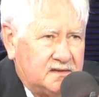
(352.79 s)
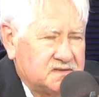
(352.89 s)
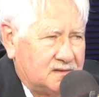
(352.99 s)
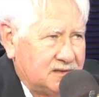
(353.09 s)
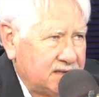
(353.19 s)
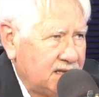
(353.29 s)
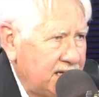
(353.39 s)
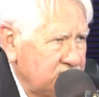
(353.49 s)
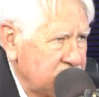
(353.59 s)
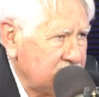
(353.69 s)
is a little
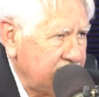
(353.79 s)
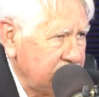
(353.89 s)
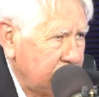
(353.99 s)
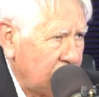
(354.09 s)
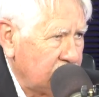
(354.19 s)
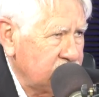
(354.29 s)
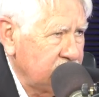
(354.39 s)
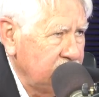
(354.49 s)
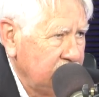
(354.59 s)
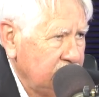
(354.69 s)
outside the
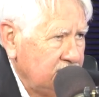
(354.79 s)
margin